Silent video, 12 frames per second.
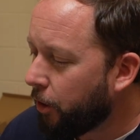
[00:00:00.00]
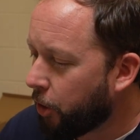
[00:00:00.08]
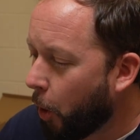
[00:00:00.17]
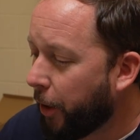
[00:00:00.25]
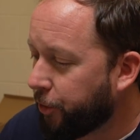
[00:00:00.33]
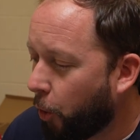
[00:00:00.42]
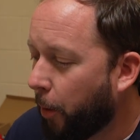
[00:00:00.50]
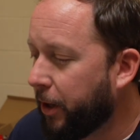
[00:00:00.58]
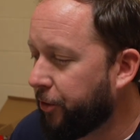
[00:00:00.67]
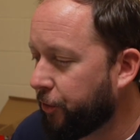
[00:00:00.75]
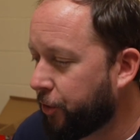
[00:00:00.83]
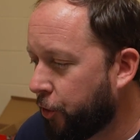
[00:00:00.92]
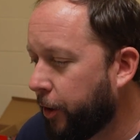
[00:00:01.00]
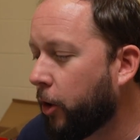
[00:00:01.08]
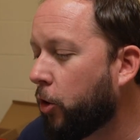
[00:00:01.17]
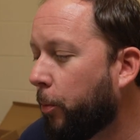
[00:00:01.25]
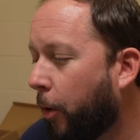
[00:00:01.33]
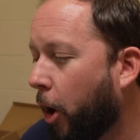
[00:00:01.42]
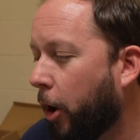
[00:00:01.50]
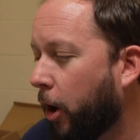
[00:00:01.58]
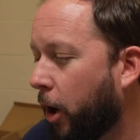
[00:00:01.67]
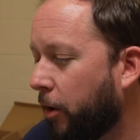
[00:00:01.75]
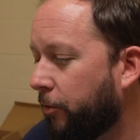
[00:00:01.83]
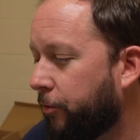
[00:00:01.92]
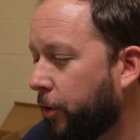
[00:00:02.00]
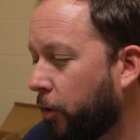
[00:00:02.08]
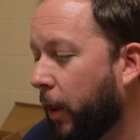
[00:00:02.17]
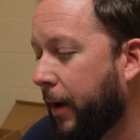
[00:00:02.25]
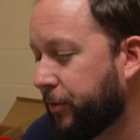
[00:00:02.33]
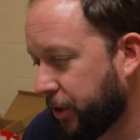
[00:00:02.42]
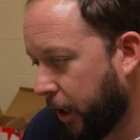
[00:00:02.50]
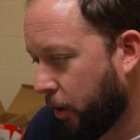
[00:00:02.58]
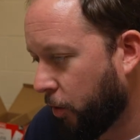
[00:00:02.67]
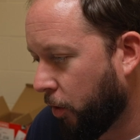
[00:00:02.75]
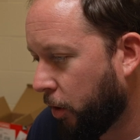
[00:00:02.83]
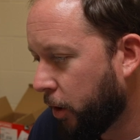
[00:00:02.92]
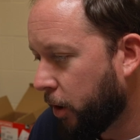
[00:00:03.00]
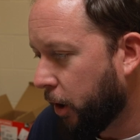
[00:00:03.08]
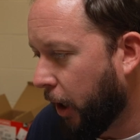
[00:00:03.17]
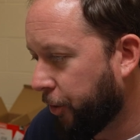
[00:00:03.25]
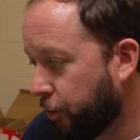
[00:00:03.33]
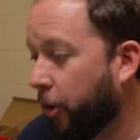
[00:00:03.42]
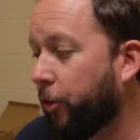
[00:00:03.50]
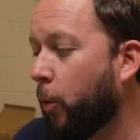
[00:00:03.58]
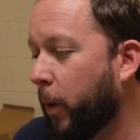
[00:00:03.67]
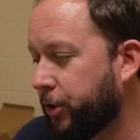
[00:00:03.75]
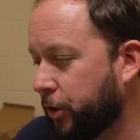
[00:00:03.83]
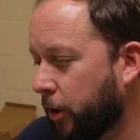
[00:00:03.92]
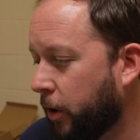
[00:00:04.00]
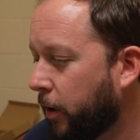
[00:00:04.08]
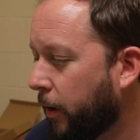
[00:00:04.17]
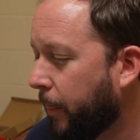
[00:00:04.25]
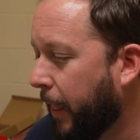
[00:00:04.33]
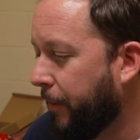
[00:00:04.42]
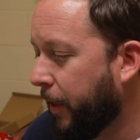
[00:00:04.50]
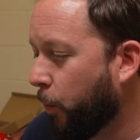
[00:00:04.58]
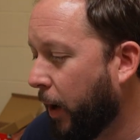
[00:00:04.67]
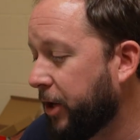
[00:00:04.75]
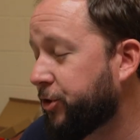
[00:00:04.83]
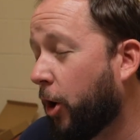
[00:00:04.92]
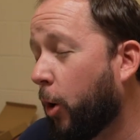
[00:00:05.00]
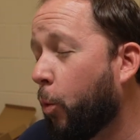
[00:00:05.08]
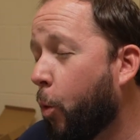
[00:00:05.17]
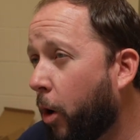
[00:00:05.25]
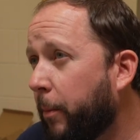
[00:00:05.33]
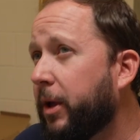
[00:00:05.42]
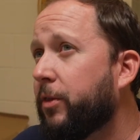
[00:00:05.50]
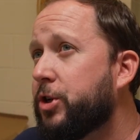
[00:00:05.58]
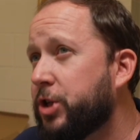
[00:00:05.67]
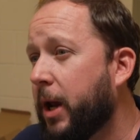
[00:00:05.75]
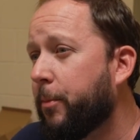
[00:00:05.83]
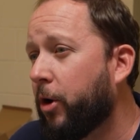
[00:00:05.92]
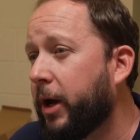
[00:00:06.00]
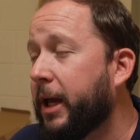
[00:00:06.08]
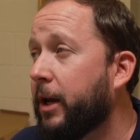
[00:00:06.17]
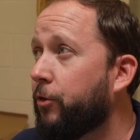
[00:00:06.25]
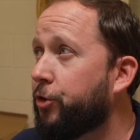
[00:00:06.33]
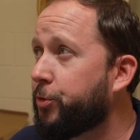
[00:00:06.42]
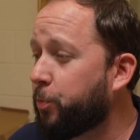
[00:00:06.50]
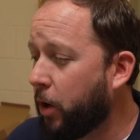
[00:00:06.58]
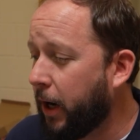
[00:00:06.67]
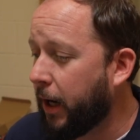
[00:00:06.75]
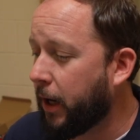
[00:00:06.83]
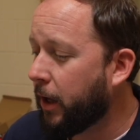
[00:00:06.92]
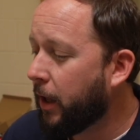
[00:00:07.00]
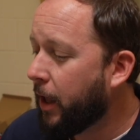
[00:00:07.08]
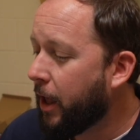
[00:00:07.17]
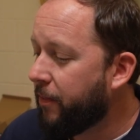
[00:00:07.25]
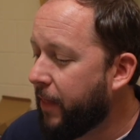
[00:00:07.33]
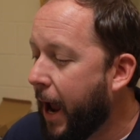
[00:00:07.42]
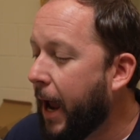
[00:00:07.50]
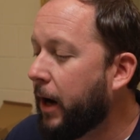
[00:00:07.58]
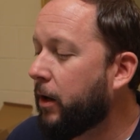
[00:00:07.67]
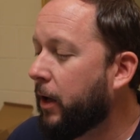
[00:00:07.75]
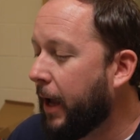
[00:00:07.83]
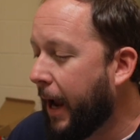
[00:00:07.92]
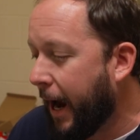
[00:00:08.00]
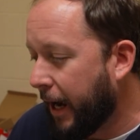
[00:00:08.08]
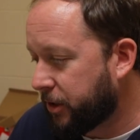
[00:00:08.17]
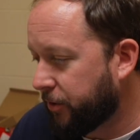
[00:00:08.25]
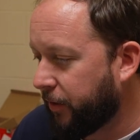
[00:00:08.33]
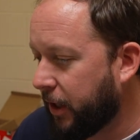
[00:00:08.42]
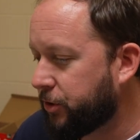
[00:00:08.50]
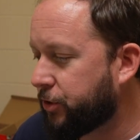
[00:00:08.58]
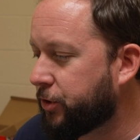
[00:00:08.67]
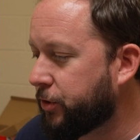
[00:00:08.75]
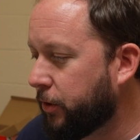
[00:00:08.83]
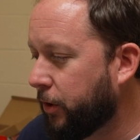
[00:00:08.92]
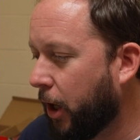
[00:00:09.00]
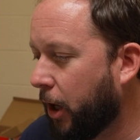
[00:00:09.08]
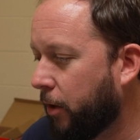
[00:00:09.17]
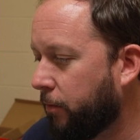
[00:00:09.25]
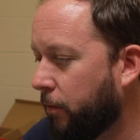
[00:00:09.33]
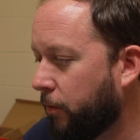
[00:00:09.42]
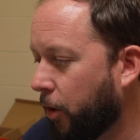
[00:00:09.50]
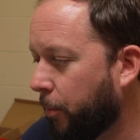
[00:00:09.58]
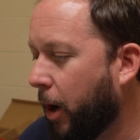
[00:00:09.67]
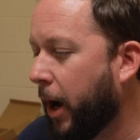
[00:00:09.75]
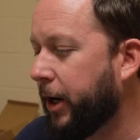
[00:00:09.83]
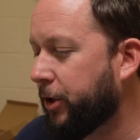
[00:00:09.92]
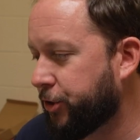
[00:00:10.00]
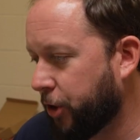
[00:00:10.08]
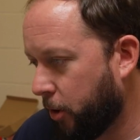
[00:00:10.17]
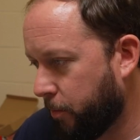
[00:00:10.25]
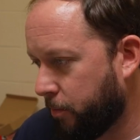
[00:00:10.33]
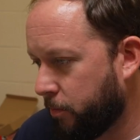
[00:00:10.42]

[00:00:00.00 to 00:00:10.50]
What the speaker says: going dormant is a critical part of their life cycle during the winter. And then when I start warming the chamber again in the spring, that activates their body to start